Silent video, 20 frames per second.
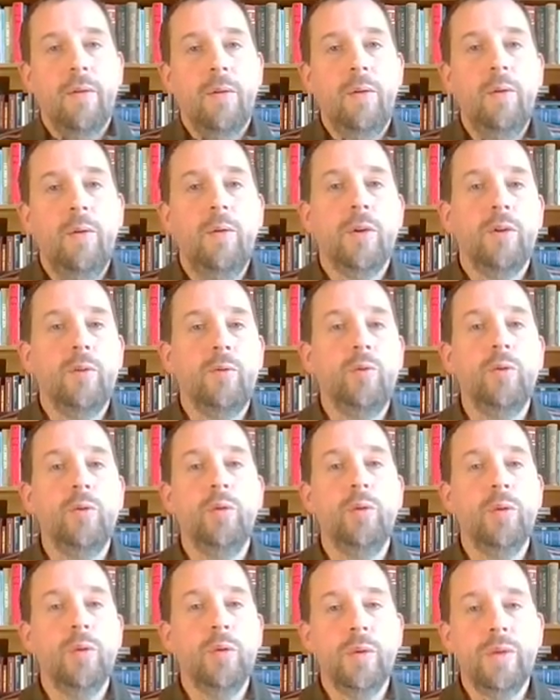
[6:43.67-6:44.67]
who would
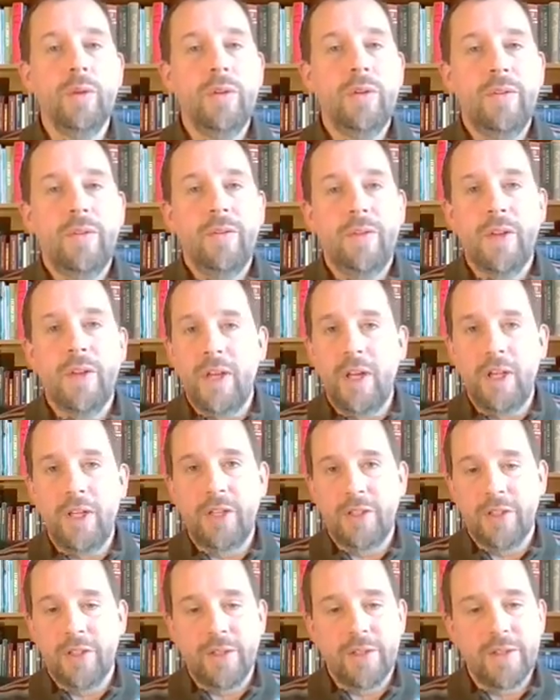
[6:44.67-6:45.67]
rule the
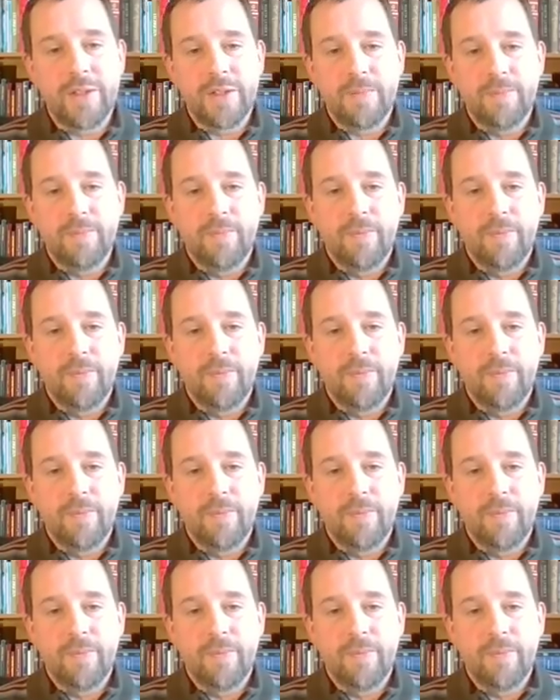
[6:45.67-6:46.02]
nations.